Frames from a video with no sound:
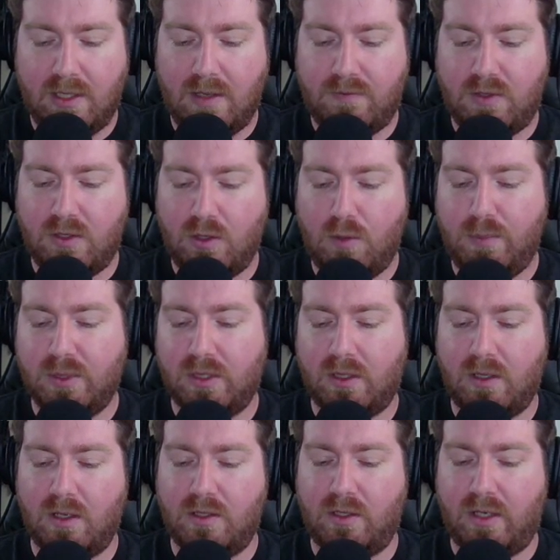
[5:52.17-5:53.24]
If you don't put the
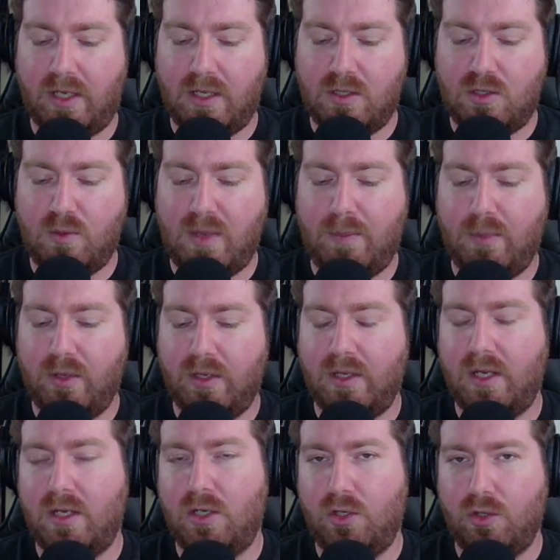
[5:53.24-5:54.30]
card in your hand, you may put it
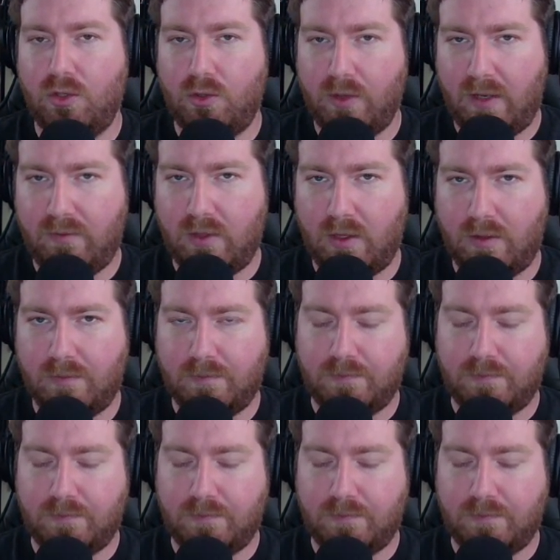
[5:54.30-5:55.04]
into your graveyard.